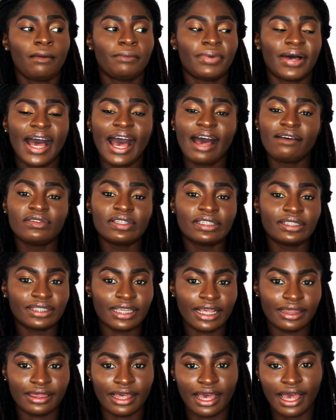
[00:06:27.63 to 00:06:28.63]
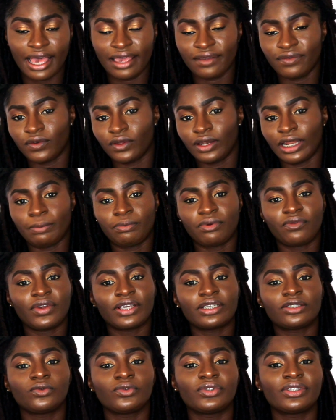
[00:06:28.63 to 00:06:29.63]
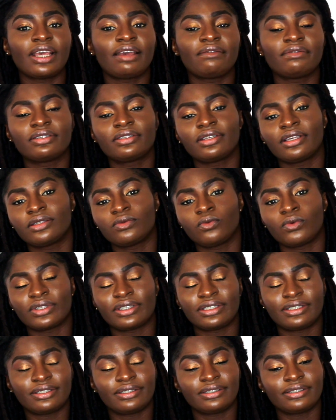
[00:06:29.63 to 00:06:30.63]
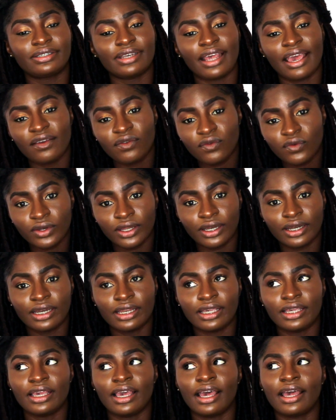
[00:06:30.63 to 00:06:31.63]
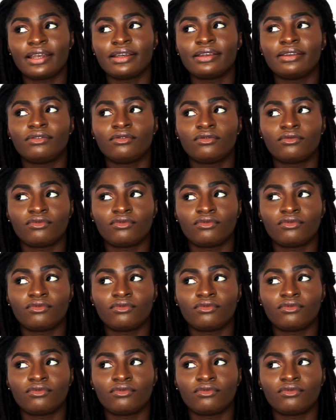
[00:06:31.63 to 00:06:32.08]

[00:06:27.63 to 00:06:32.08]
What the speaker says: But having said that, I feel like professional services was definitely an